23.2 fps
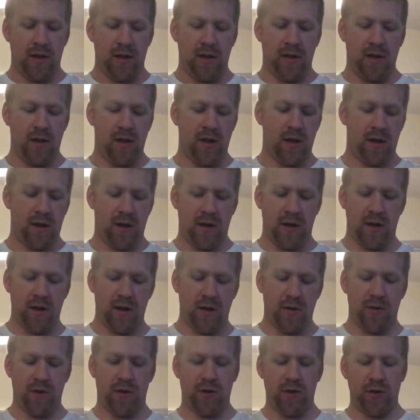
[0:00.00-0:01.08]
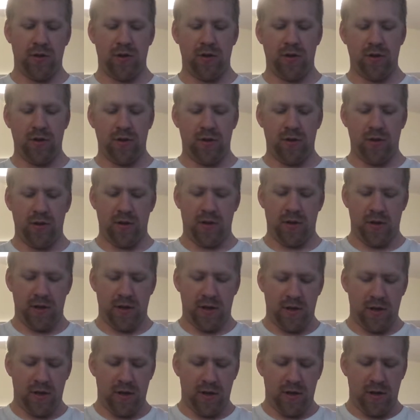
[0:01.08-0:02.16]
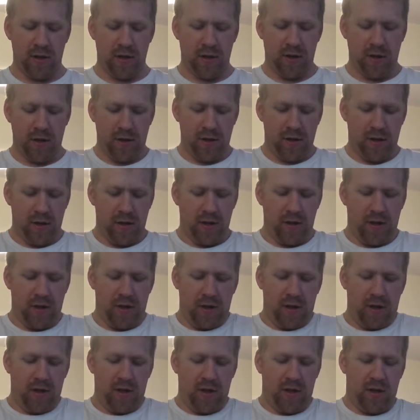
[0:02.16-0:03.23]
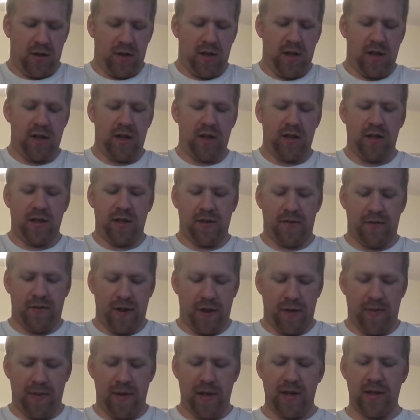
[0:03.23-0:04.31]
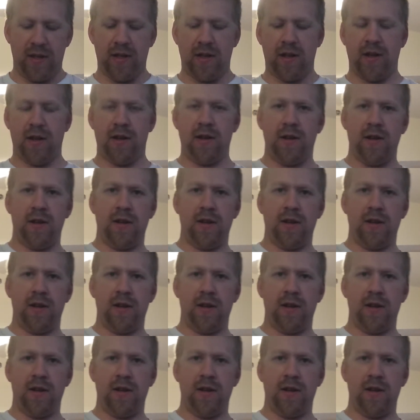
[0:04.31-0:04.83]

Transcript: Then what you'll do is just kind of lift up on there,